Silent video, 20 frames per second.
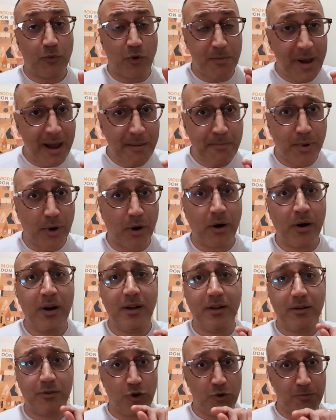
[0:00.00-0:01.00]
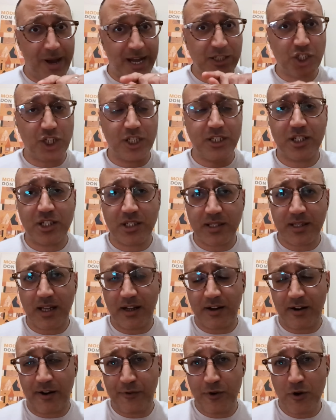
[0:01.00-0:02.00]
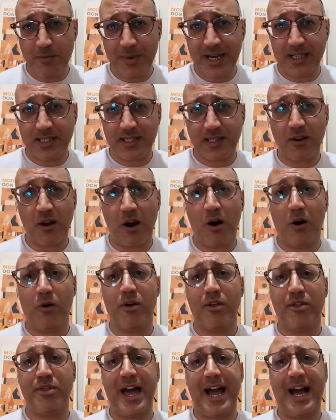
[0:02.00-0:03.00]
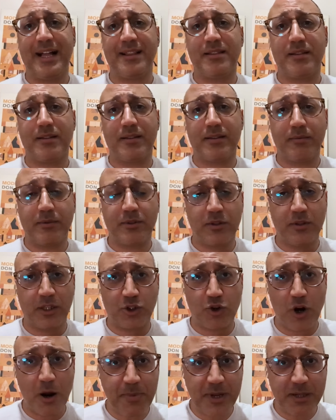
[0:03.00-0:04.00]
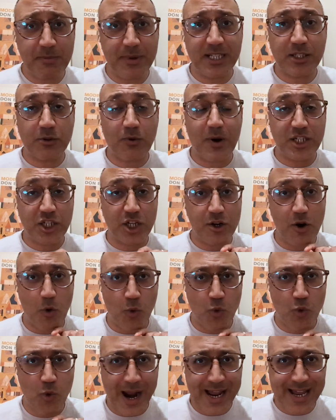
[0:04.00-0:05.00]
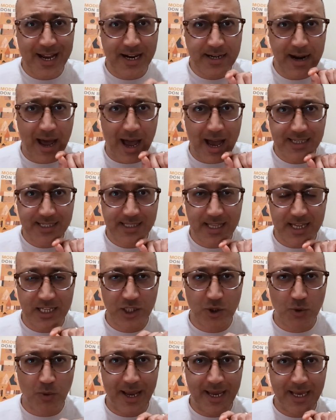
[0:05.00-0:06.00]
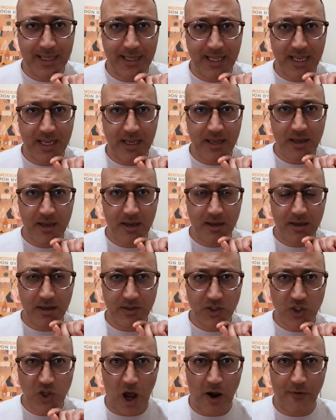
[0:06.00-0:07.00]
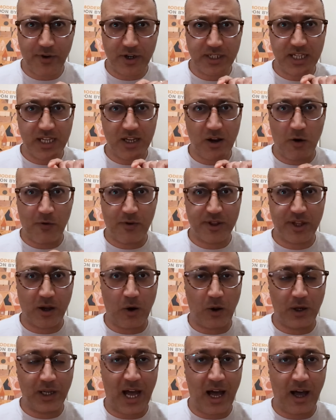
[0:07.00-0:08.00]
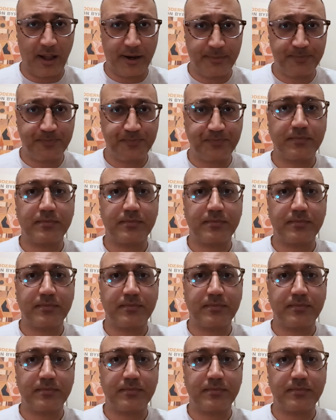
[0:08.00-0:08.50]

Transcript: remember, you mentioned a few minutes ago that the Trump administration recognized Israeli sovereignty over the Golan.